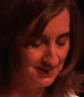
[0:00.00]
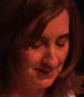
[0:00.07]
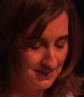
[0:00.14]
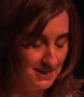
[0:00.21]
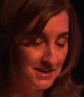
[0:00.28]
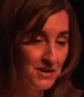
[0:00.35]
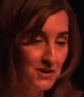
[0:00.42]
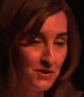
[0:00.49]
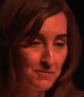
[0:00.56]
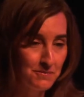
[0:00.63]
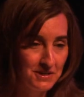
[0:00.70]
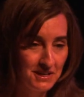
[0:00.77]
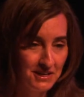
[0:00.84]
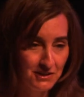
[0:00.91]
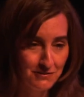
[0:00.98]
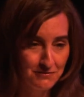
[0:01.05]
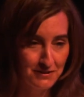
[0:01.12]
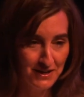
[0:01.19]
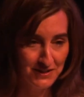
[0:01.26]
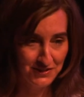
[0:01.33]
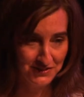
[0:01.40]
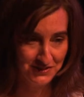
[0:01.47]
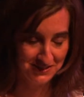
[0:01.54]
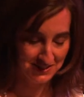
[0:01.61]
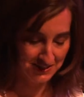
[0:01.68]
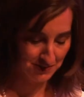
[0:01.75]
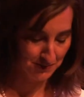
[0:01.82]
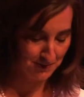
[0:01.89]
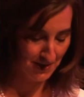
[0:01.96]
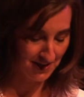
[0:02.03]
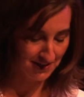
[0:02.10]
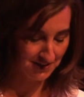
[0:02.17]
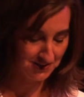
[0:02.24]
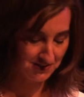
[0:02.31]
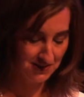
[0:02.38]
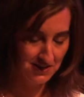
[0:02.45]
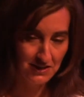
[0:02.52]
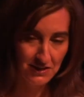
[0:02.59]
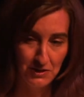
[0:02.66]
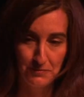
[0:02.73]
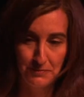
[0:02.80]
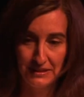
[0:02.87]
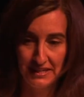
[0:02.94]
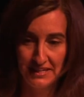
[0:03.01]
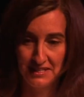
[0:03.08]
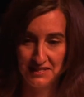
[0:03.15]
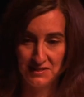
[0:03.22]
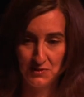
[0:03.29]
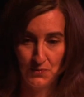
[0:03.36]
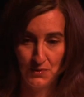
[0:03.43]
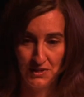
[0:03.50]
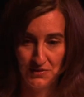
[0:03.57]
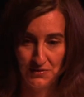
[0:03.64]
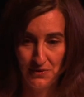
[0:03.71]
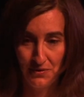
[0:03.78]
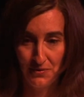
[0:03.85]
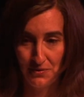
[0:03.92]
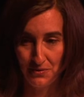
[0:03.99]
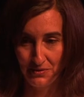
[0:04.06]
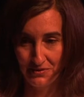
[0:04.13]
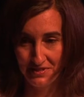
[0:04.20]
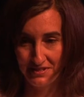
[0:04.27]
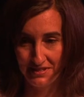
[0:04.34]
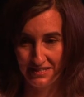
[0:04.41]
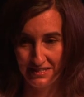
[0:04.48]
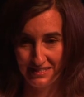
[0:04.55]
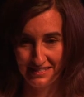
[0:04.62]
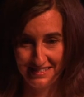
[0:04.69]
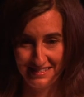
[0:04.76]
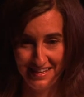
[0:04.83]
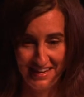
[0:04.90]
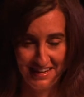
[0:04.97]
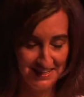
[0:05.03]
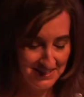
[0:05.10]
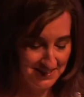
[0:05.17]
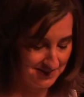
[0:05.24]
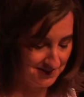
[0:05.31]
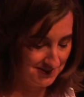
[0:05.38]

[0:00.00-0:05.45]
Then, opening your father's cedar box, you place what you hold inside.